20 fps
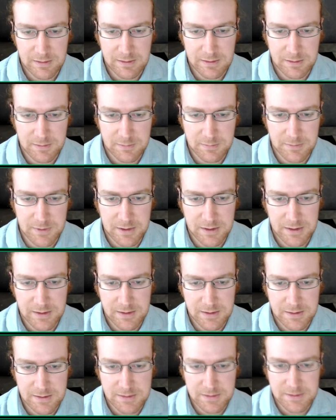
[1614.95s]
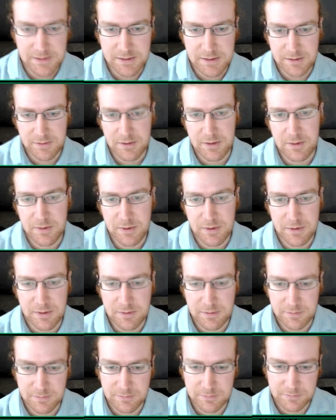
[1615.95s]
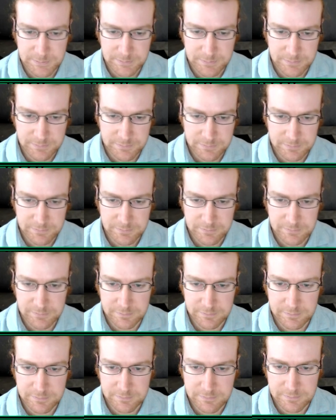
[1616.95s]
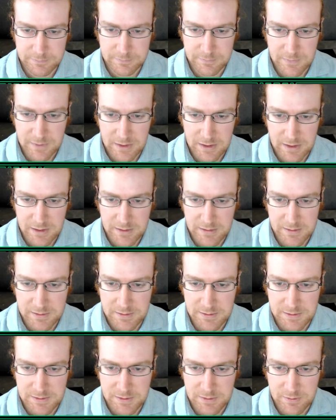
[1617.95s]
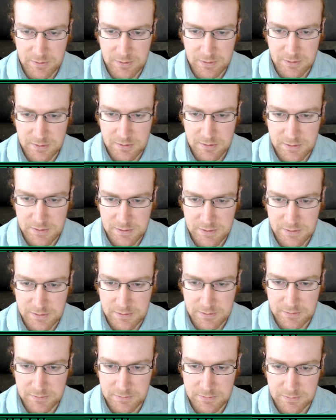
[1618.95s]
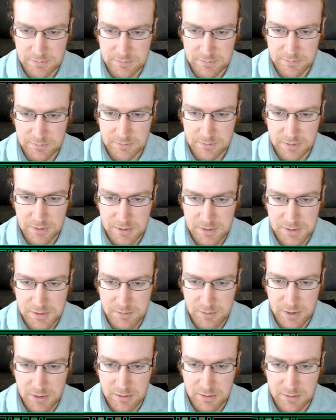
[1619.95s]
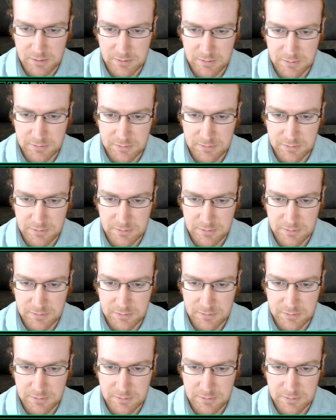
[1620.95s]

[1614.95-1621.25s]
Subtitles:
Yep, that's definitely worth it. That is yours? Question mark?